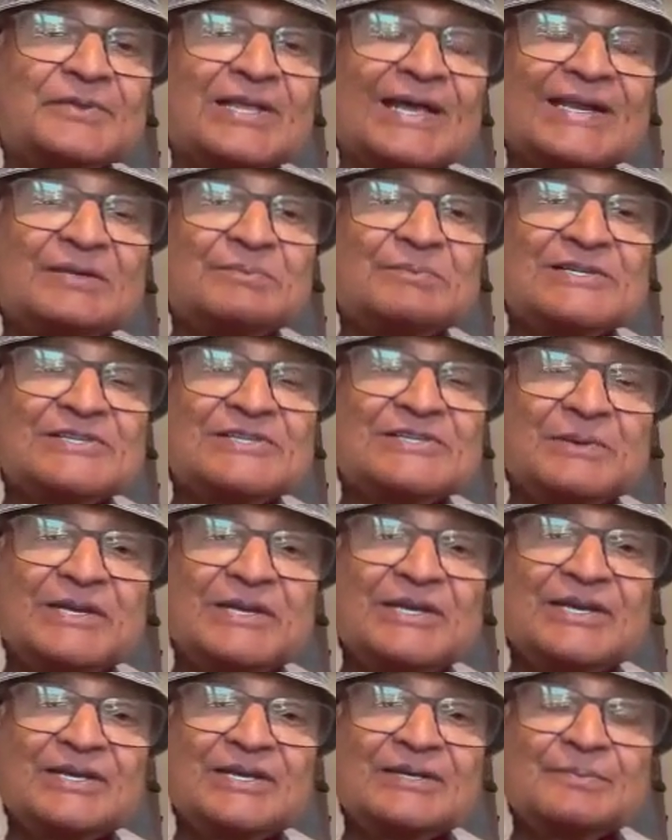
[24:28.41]
Animals
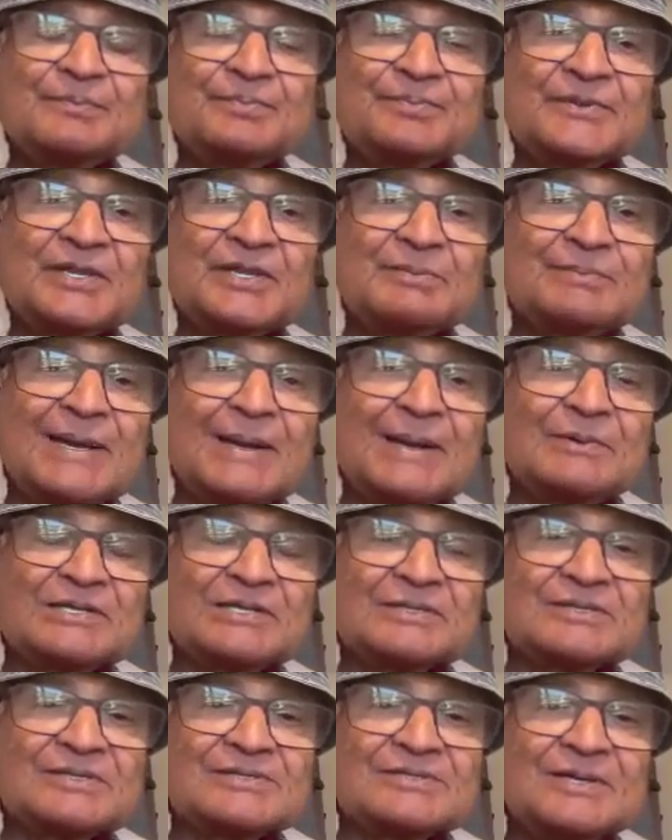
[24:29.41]
meaning
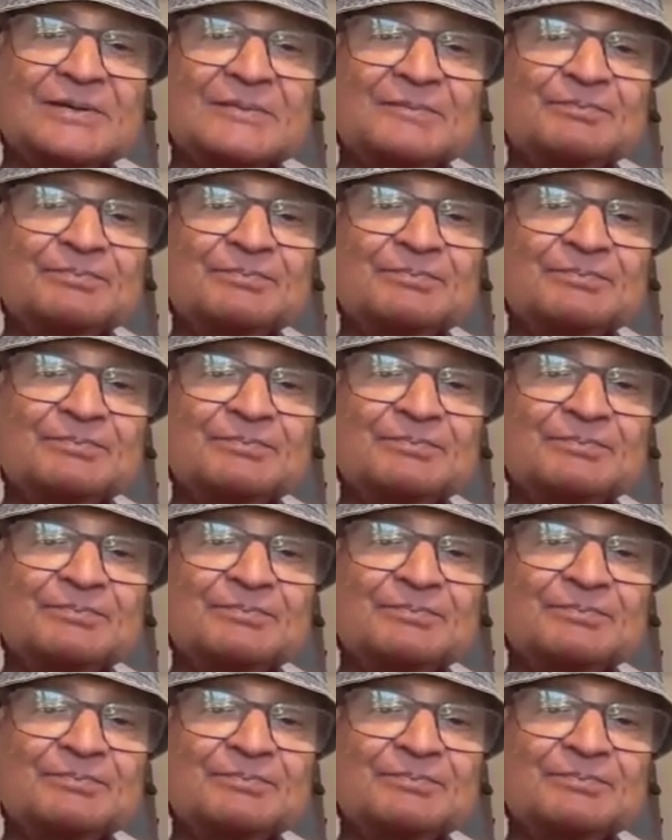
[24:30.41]
mammals.